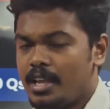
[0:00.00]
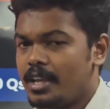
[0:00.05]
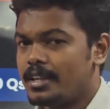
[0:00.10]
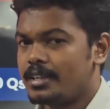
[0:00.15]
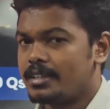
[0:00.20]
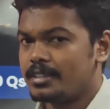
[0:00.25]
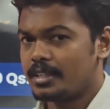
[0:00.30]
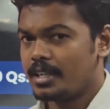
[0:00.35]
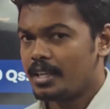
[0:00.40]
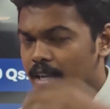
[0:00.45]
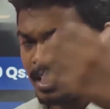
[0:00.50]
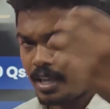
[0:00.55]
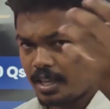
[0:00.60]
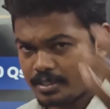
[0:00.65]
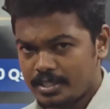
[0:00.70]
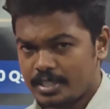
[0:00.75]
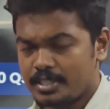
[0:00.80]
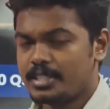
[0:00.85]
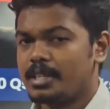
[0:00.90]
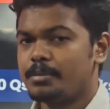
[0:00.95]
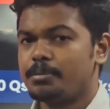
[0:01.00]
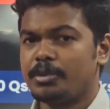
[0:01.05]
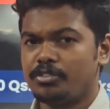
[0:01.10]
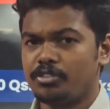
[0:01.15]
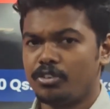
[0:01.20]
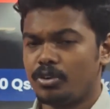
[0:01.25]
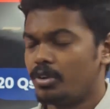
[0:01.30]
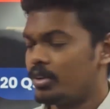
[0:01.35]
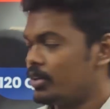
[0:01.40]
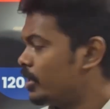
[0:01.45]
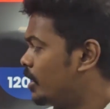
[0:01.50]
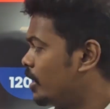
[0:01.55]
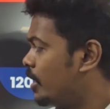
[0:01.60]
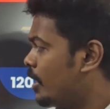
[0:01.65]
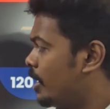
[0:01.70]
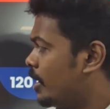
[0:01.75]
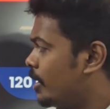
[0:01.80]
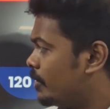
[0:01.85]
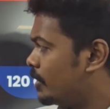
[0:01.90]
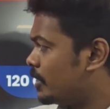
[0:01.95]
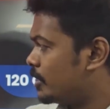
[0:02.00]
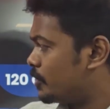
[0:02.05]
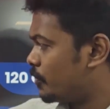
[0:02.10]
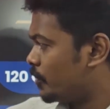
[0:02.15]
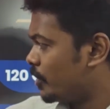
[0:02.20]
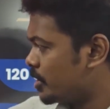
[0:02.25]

And as I said before, this